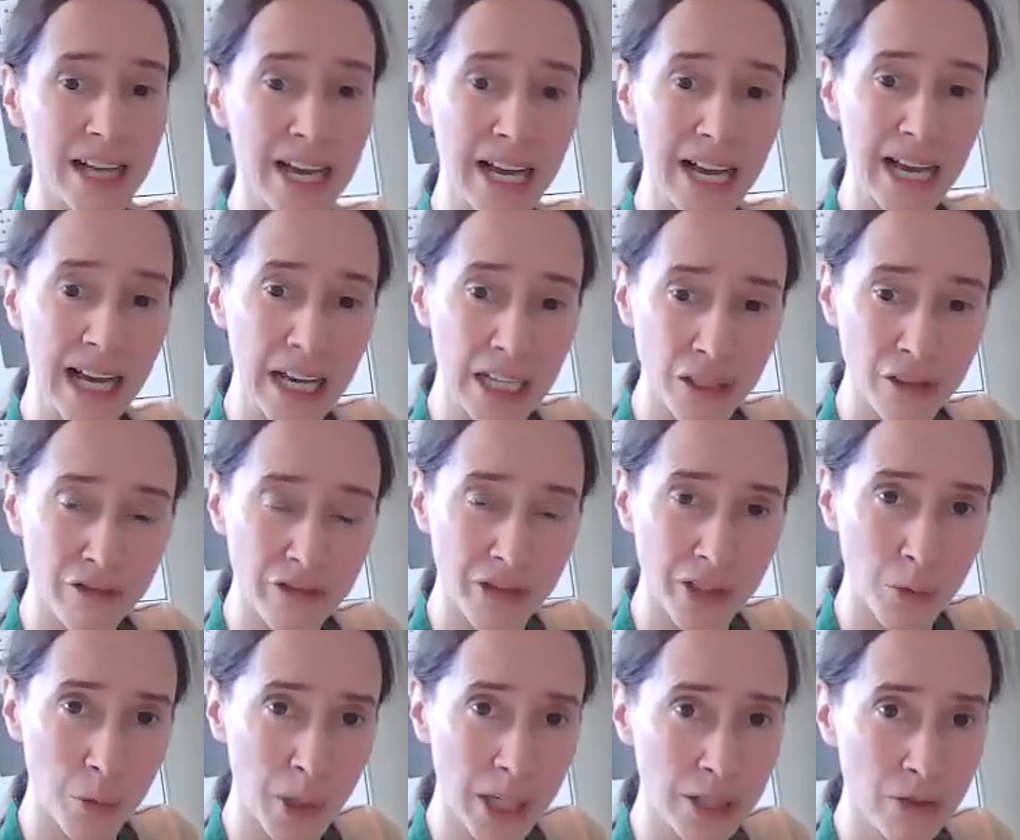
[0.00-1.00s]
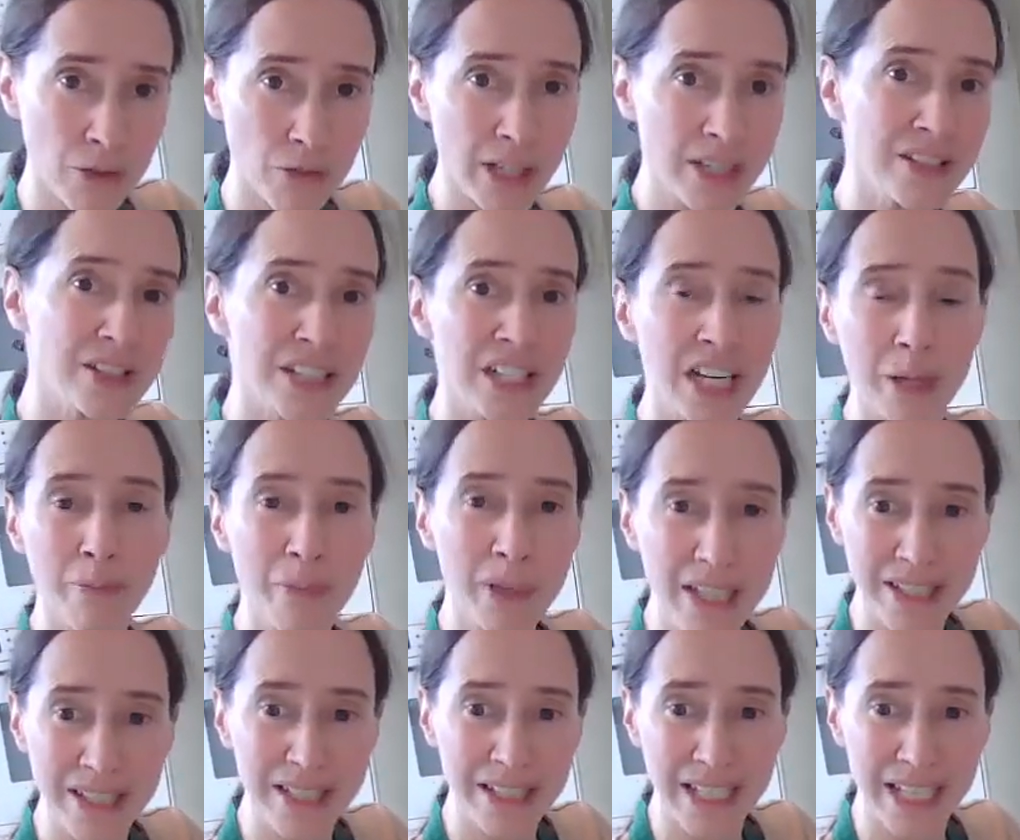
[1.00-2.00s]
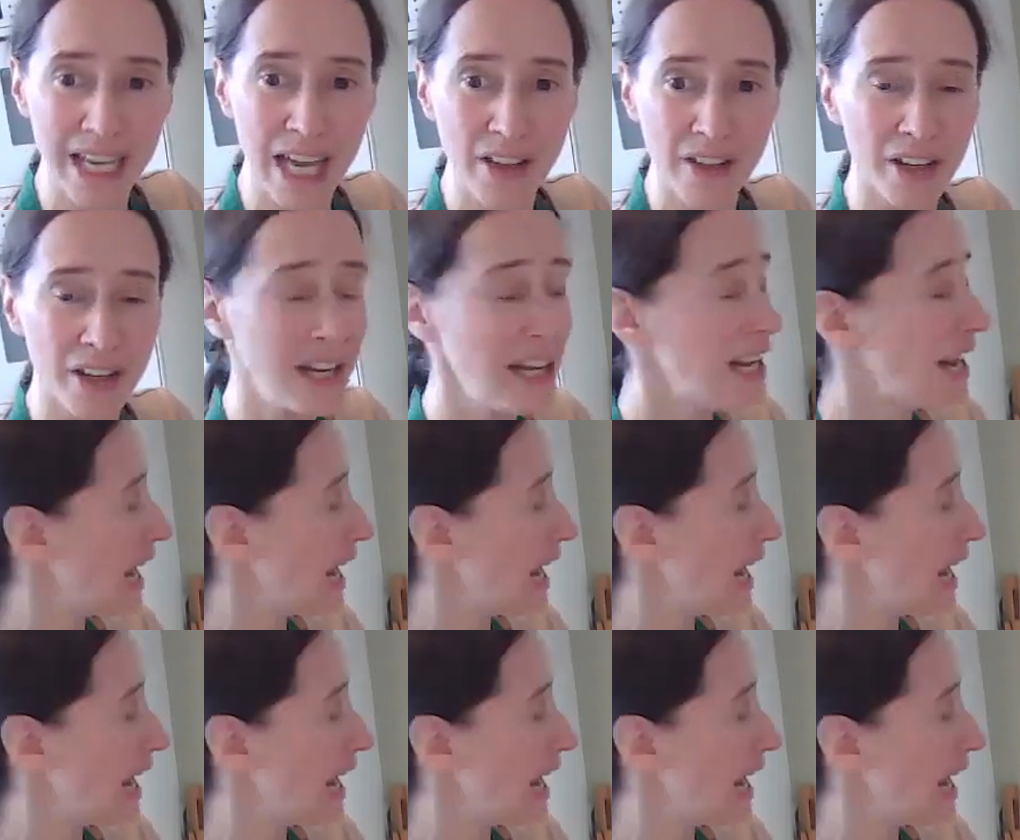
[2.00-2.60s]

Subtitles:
a handful of white rice, and I mix it together,